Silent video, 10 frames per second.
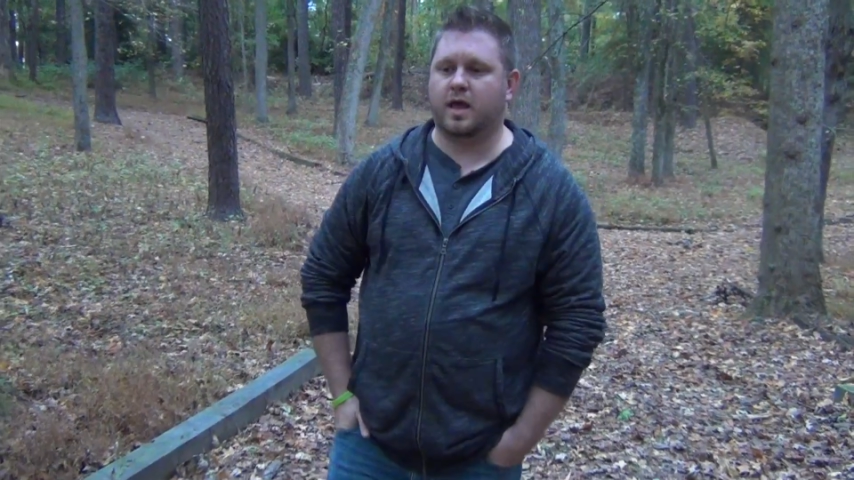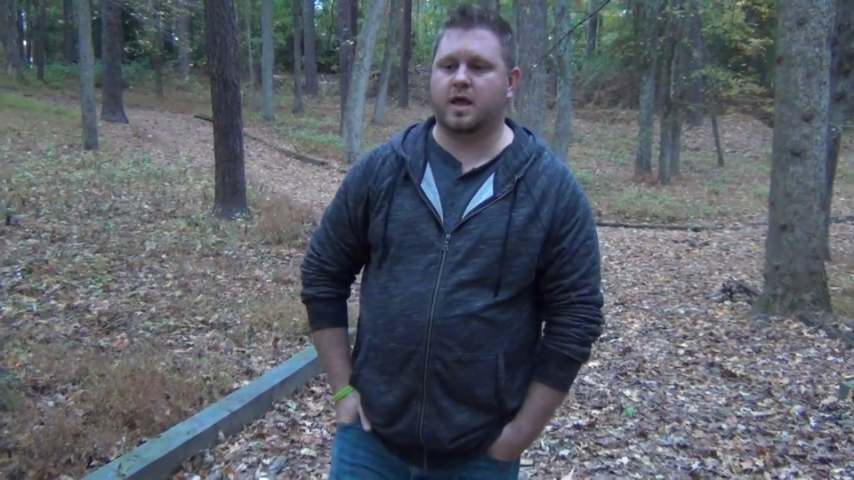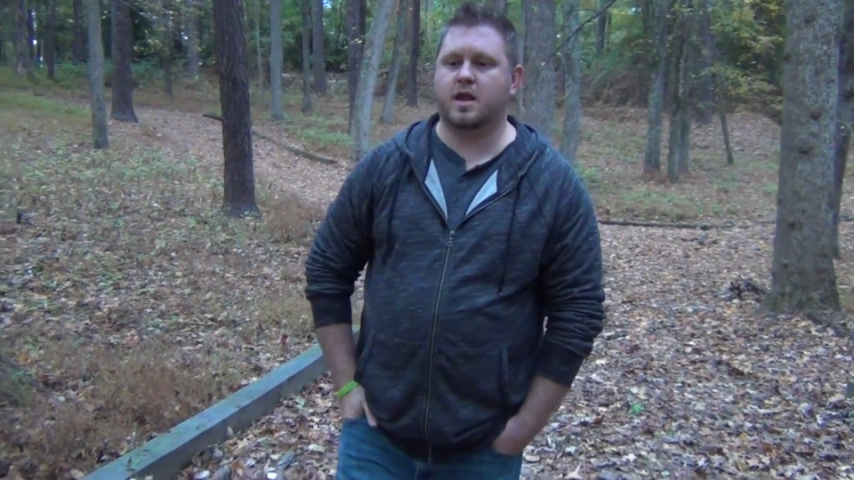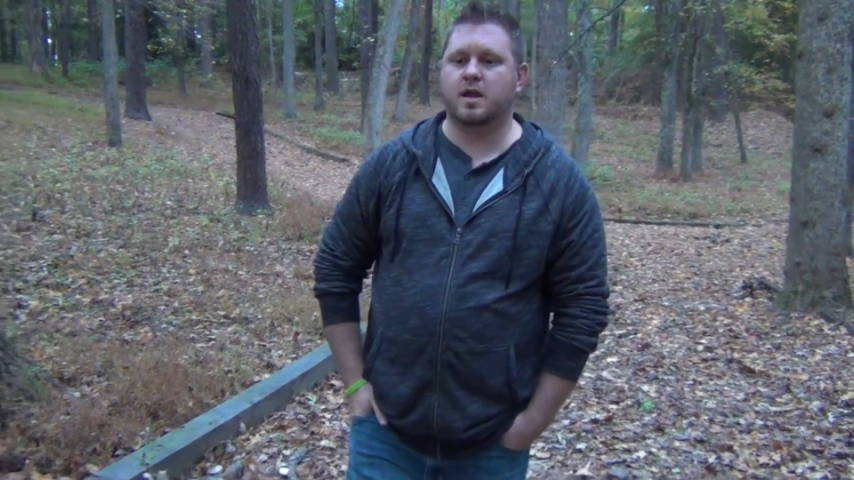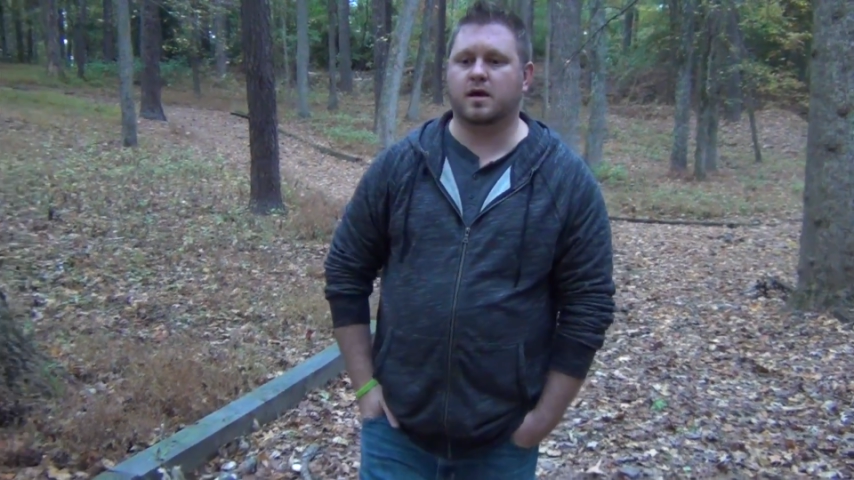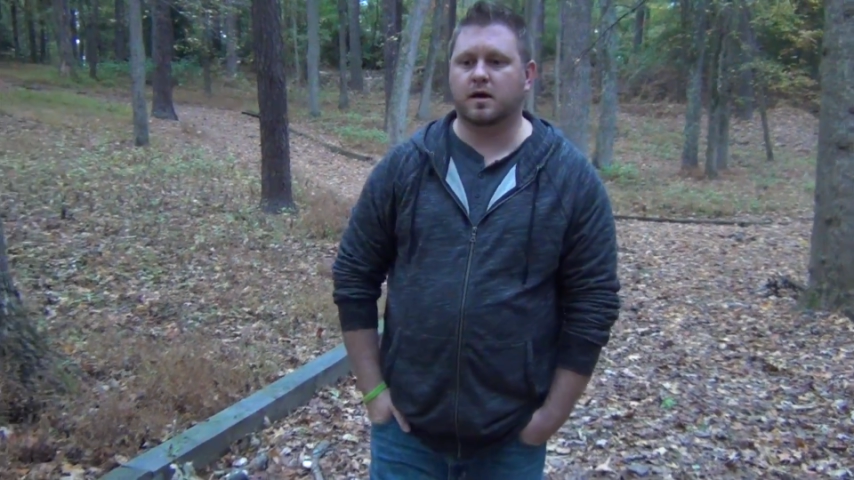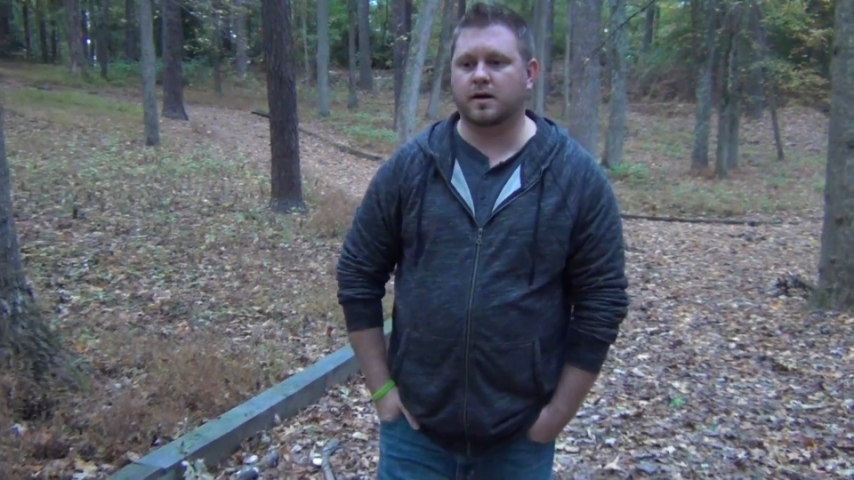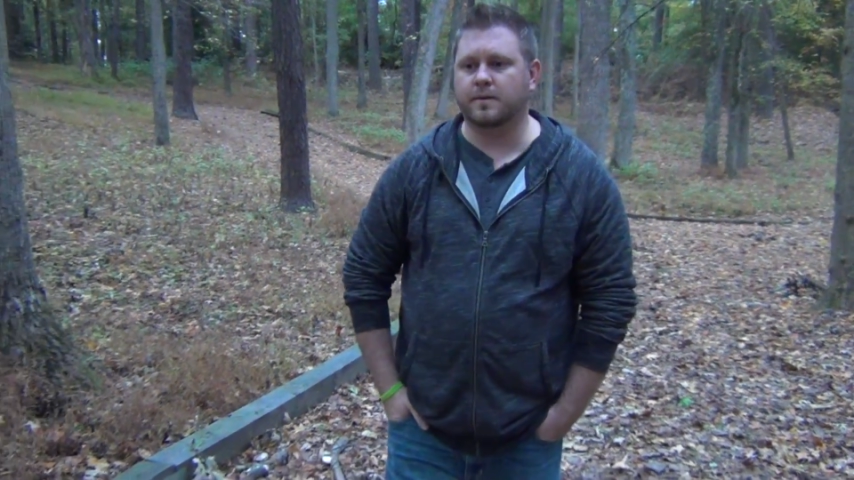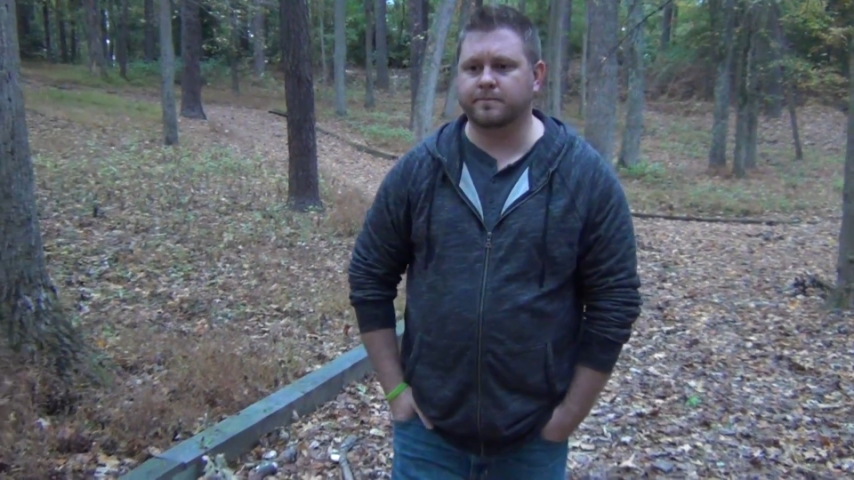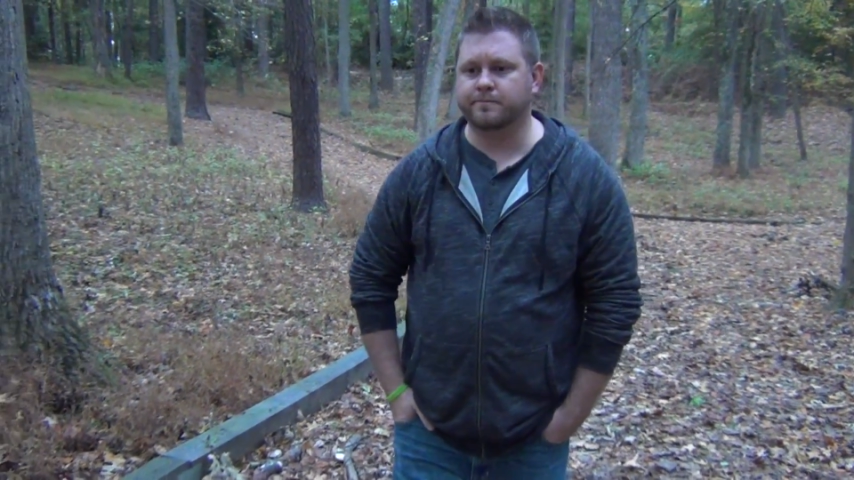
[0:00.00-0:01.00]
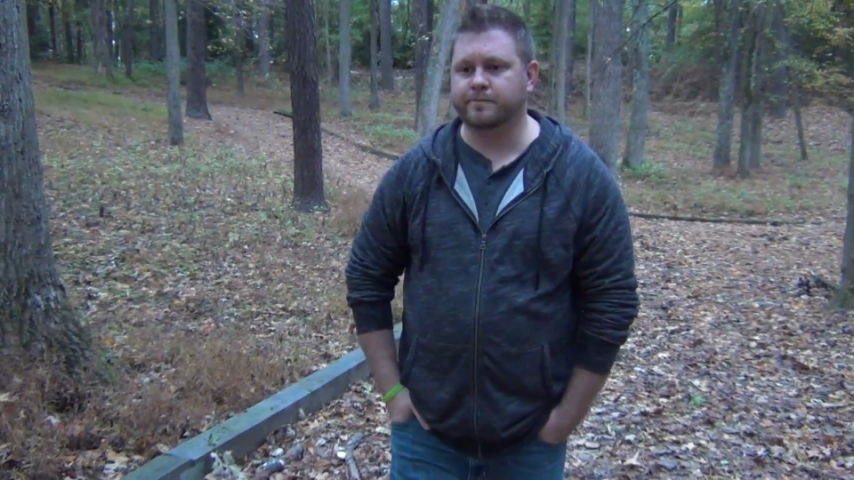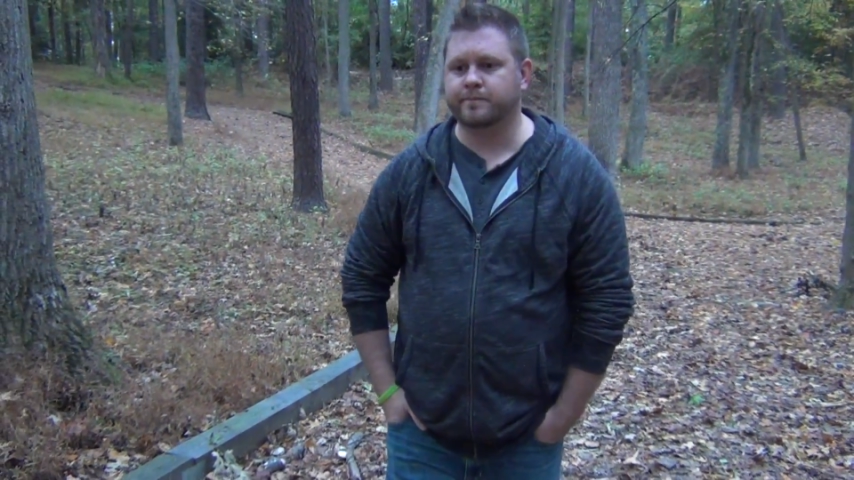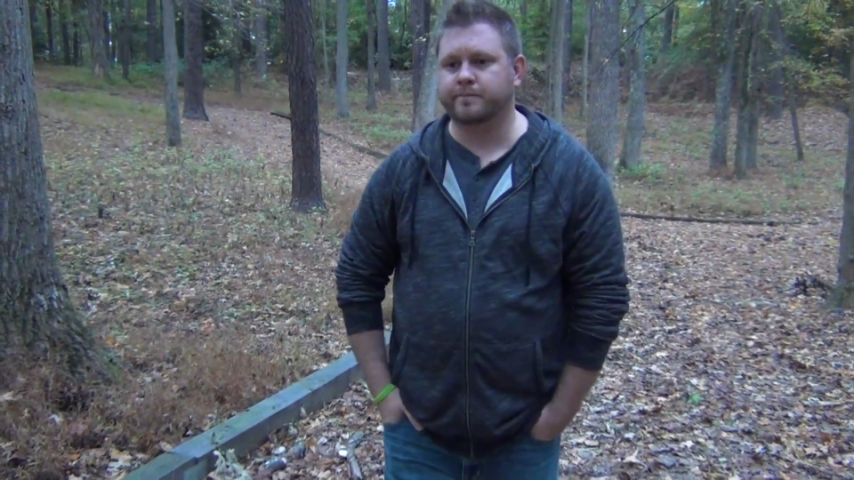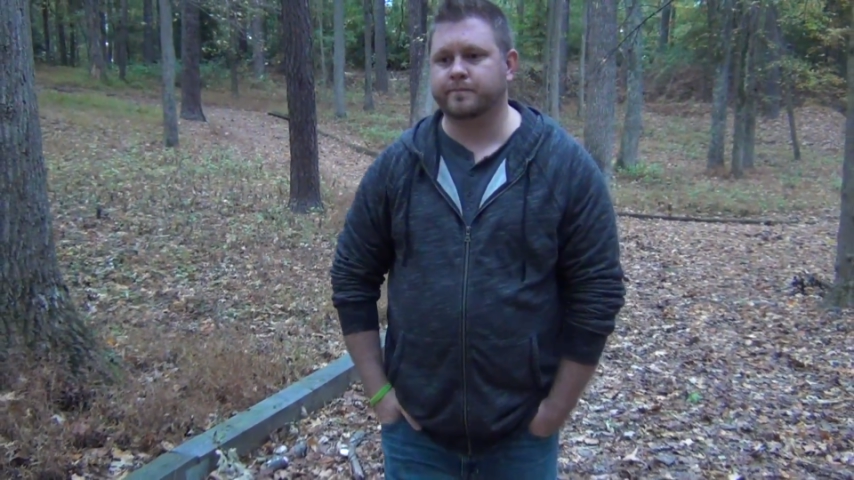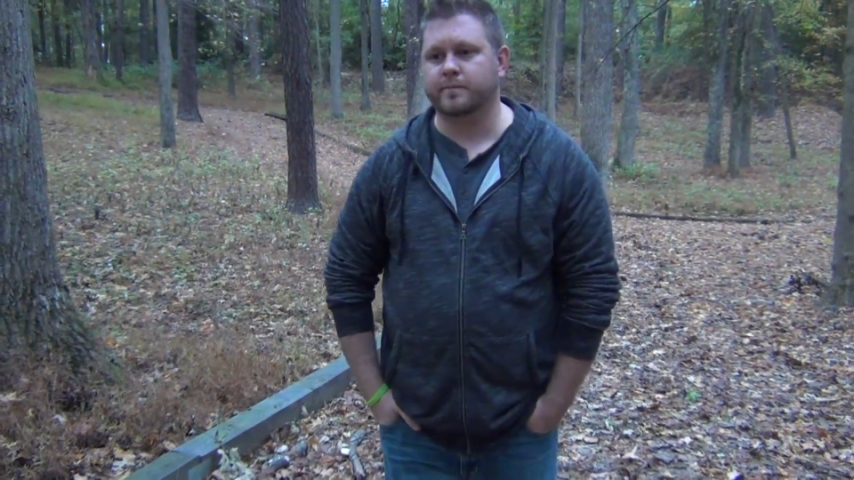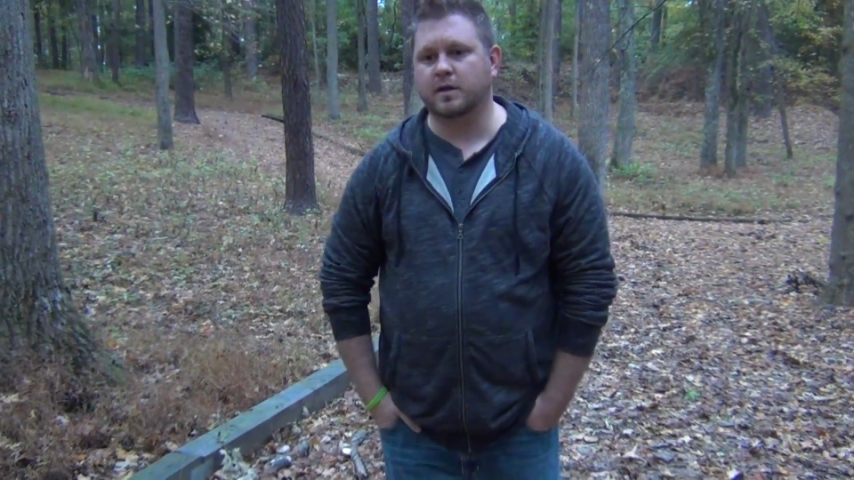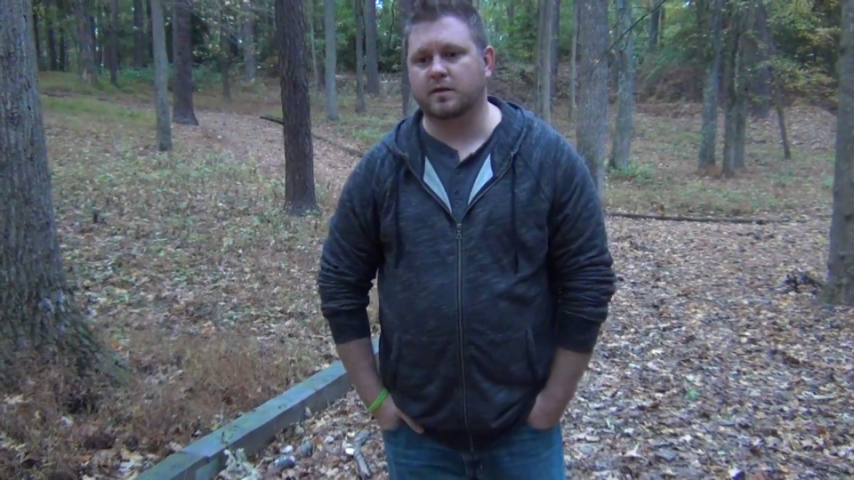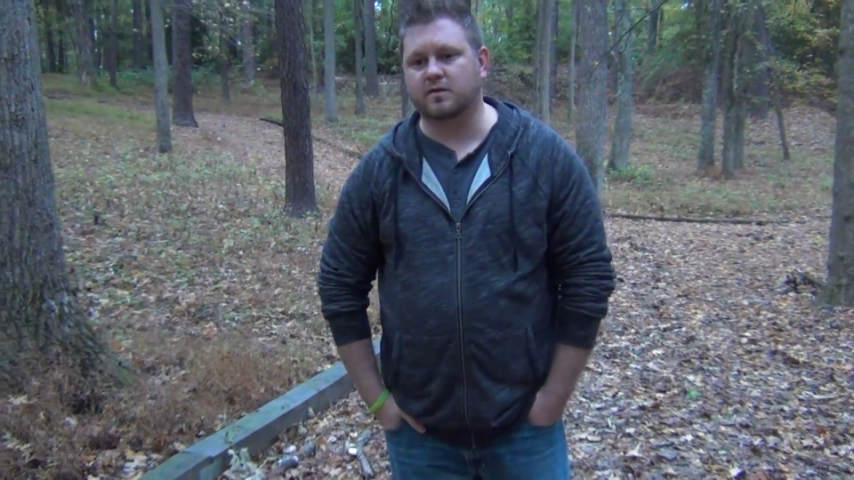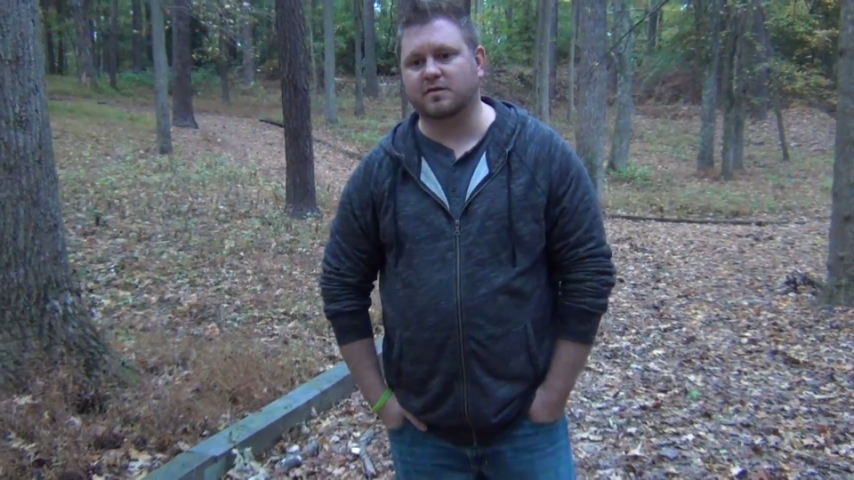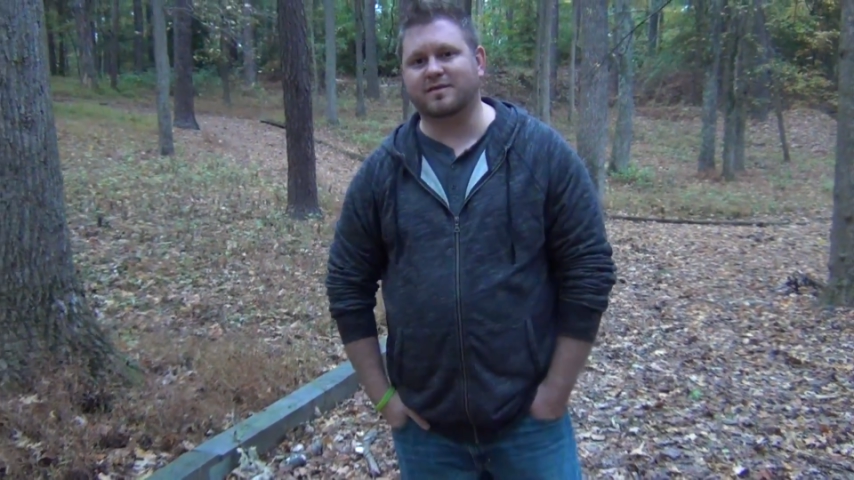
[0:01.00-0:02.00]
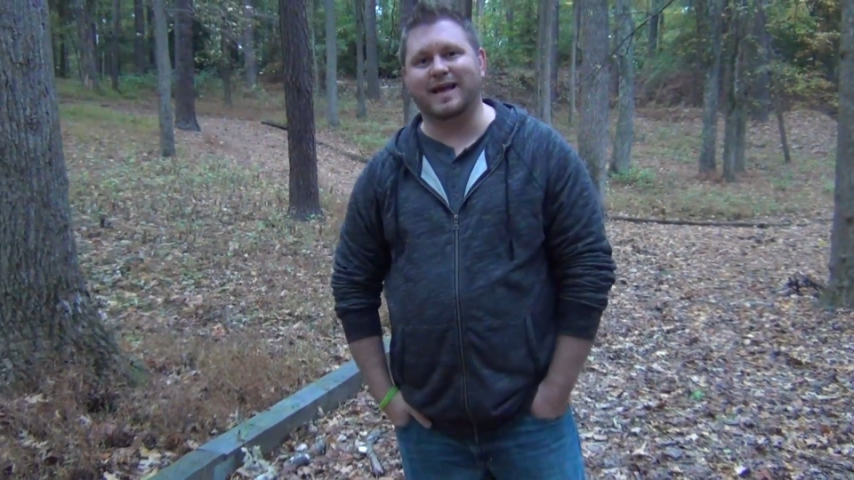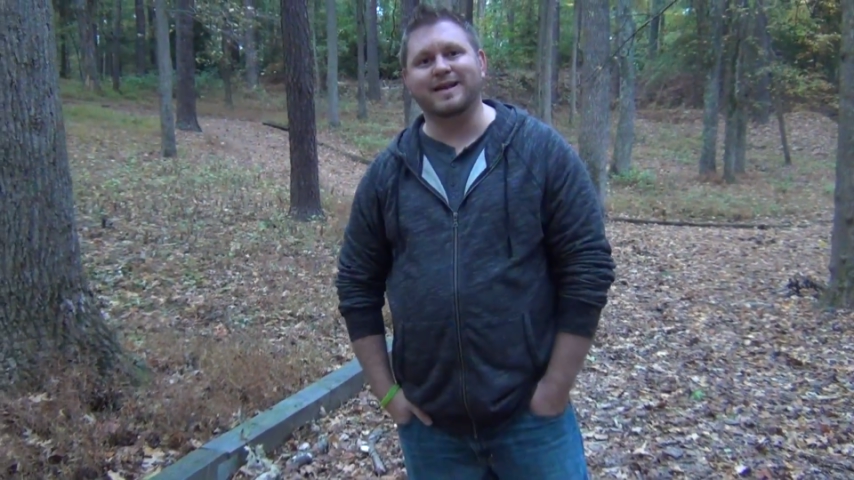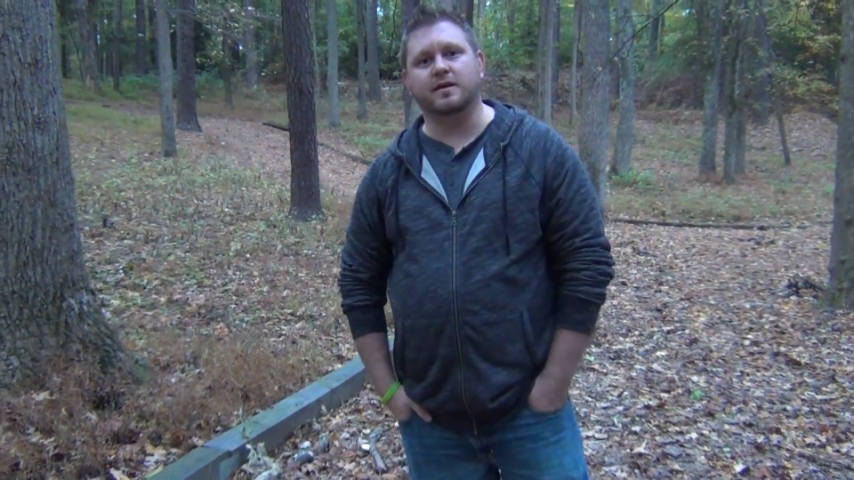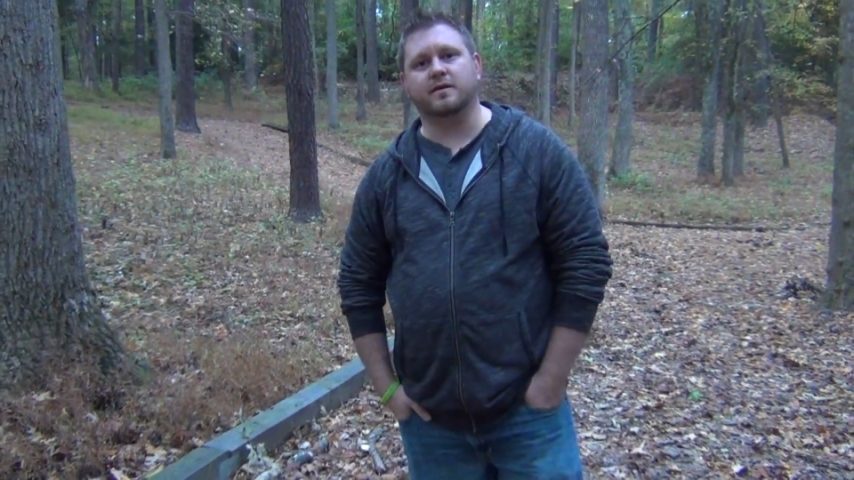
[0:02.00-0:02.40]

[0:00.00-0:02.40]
and sustained